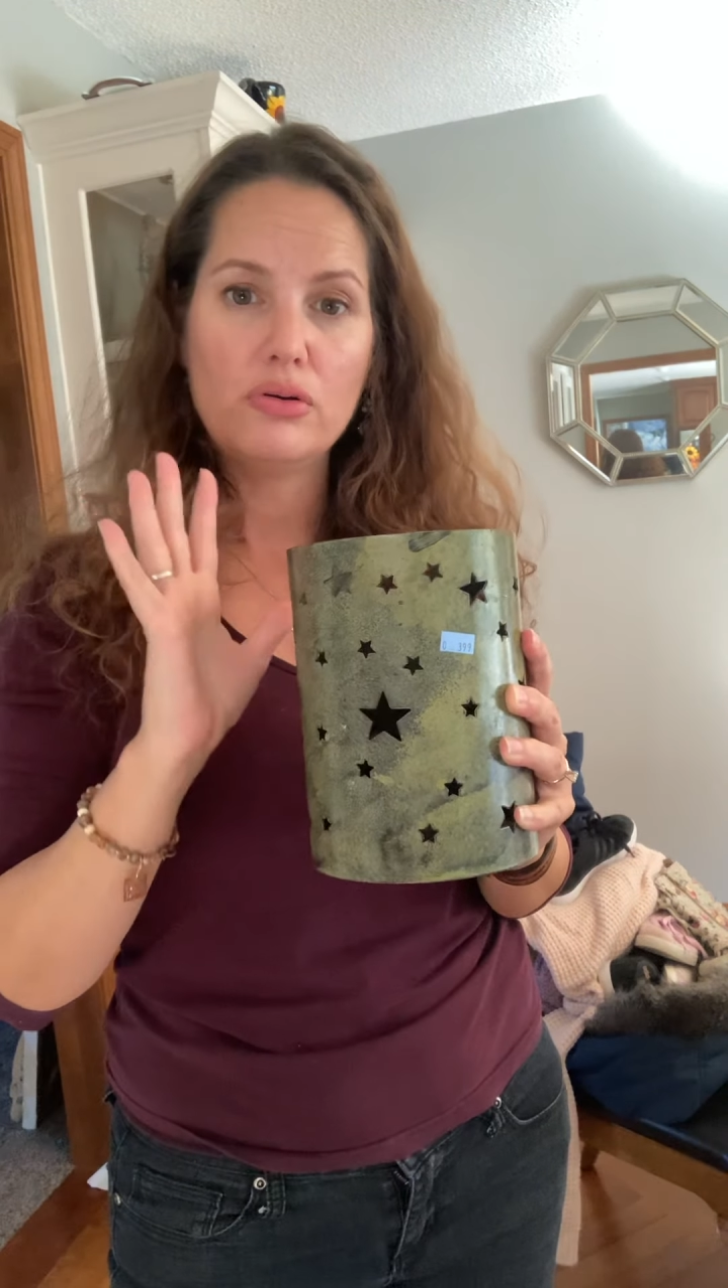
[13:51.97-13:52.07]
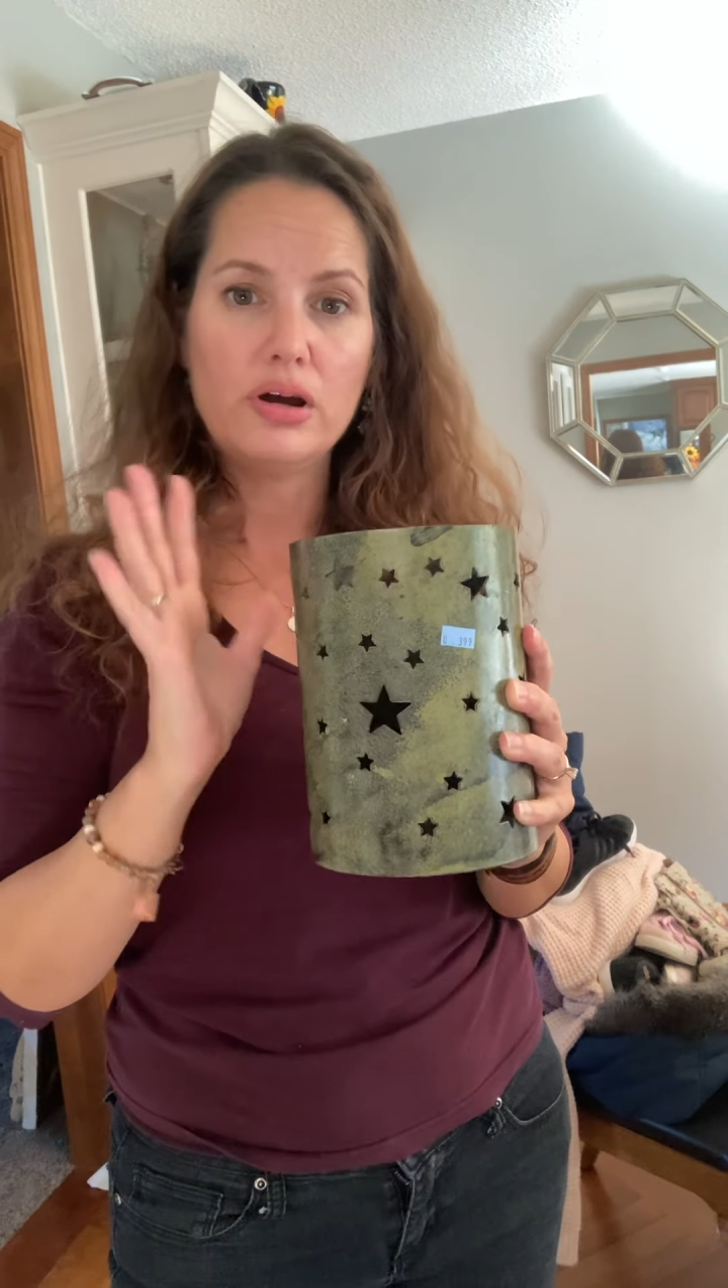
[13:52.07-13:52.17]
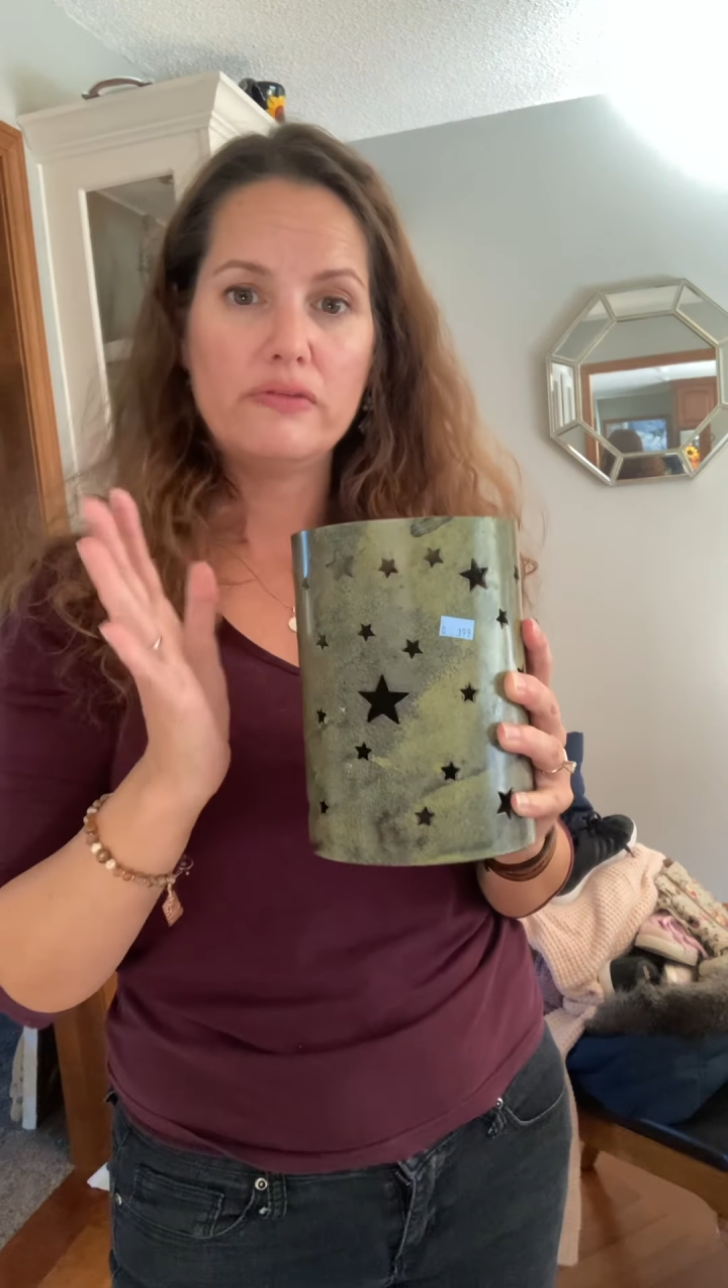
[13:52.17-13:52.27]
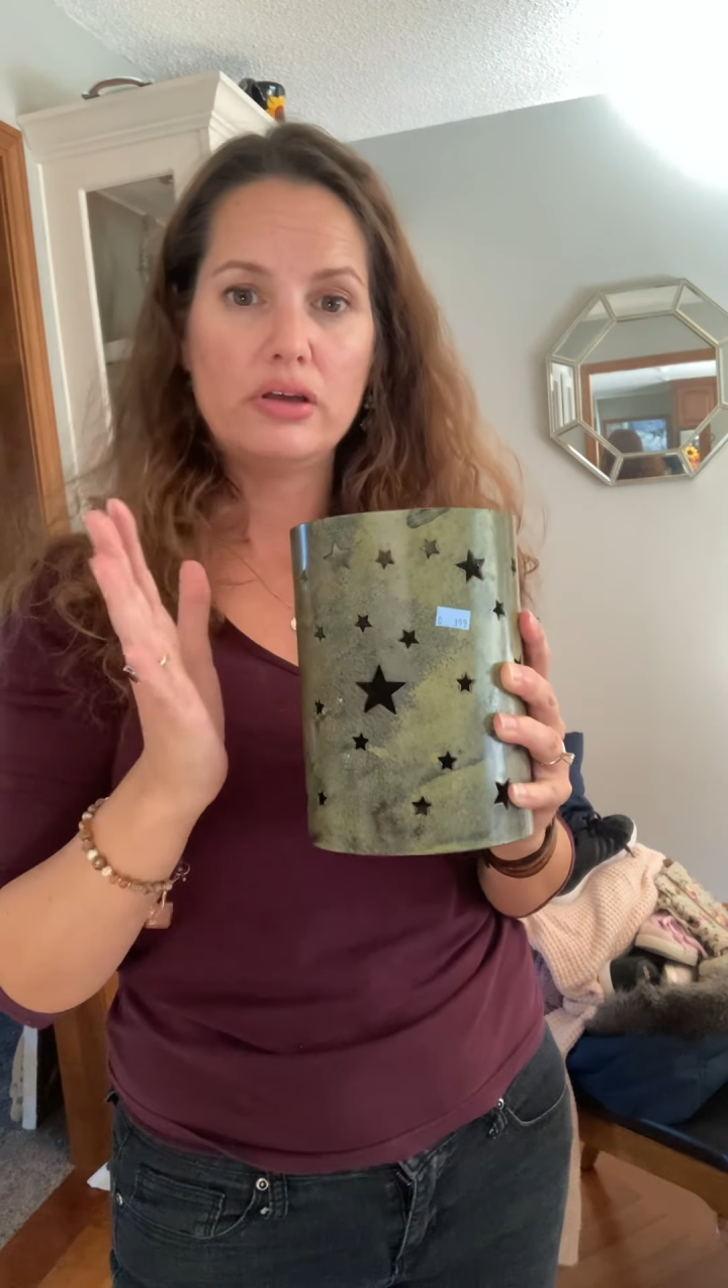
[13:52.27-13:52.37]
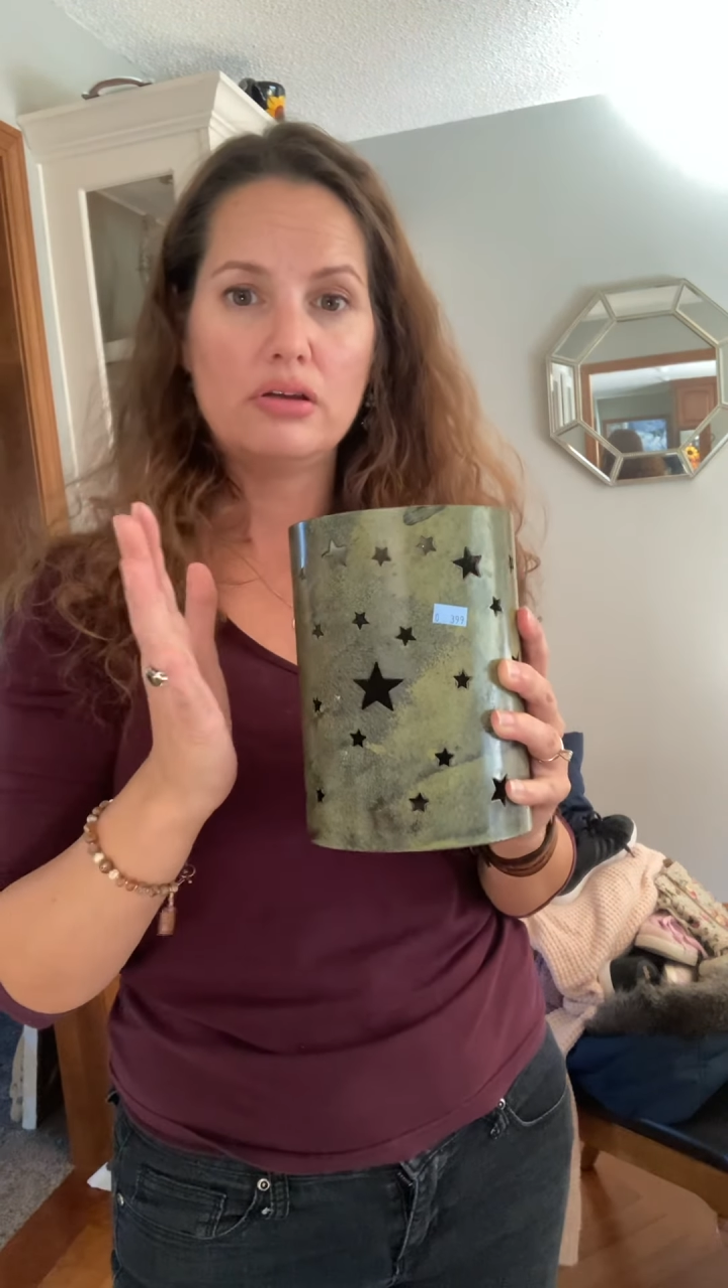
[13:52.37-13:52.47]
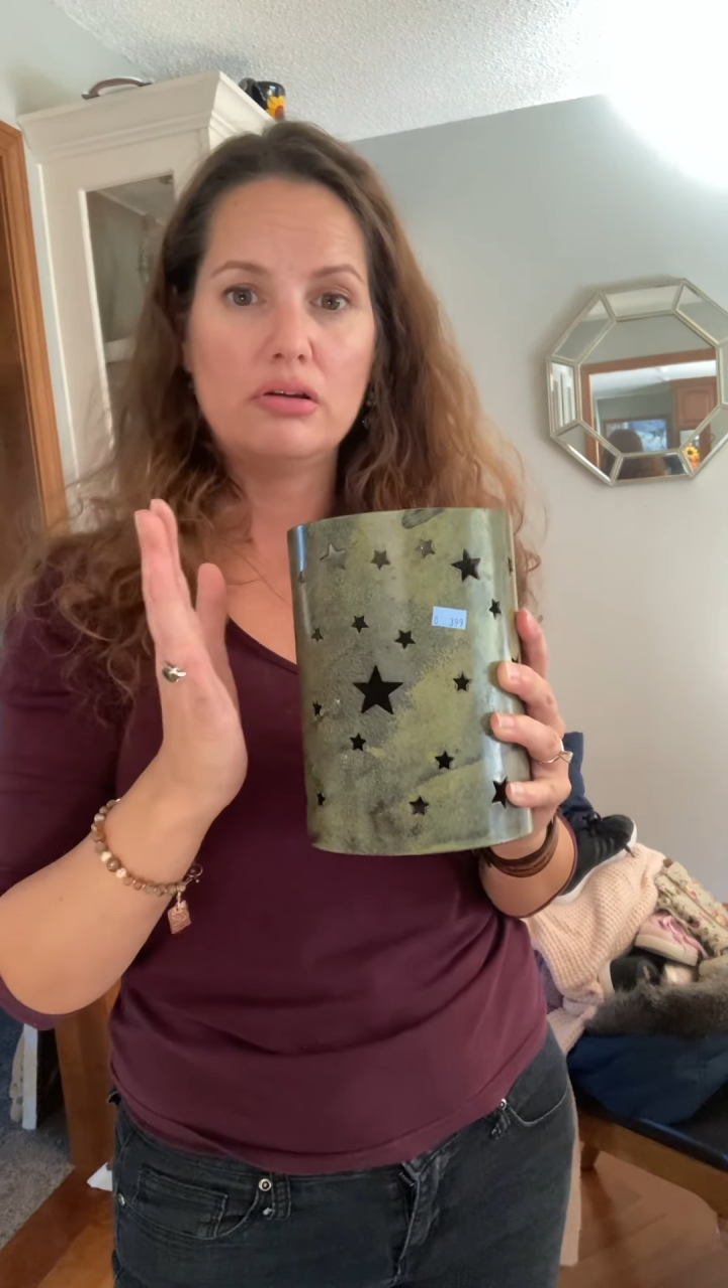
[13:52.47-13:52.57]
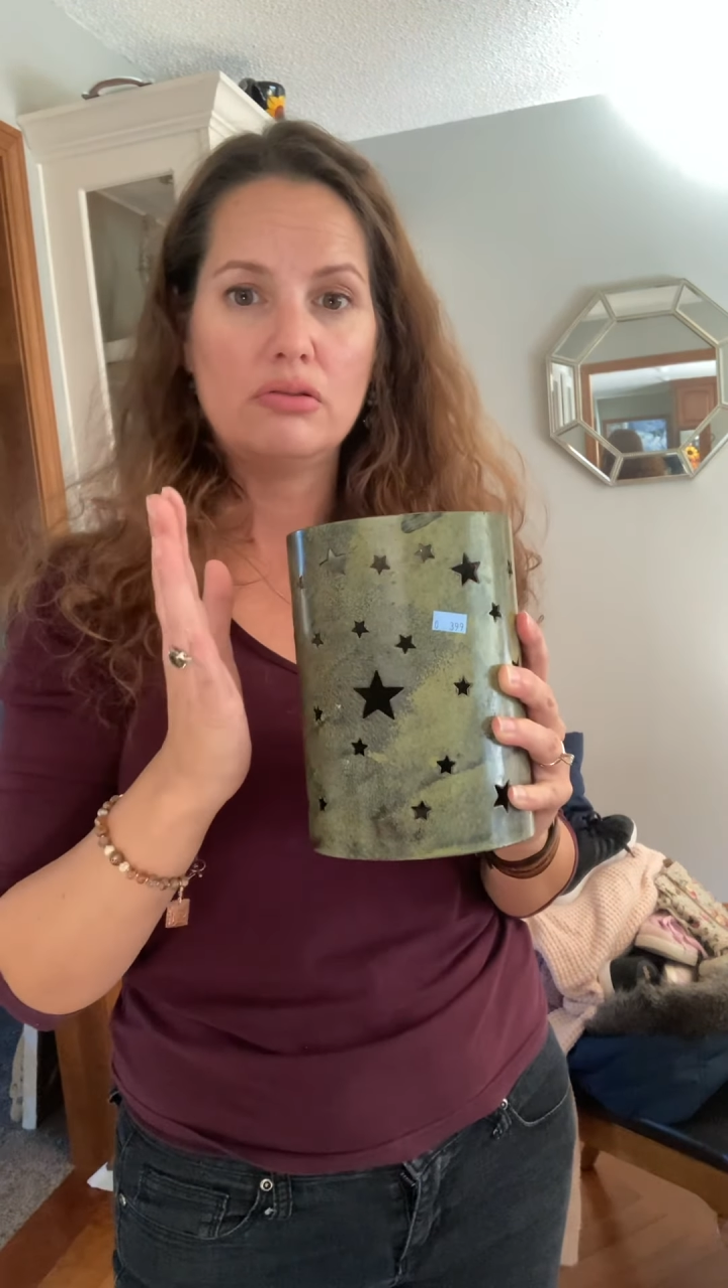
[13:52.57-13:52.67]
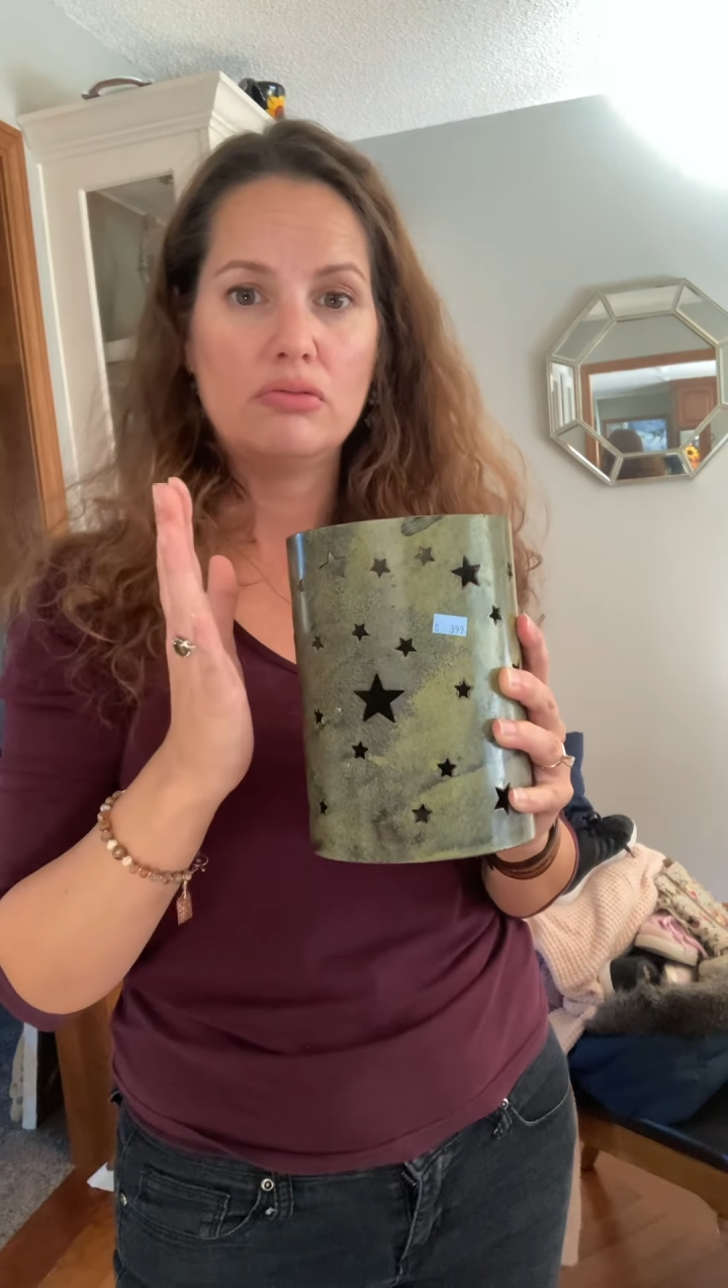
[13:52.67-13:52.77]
of it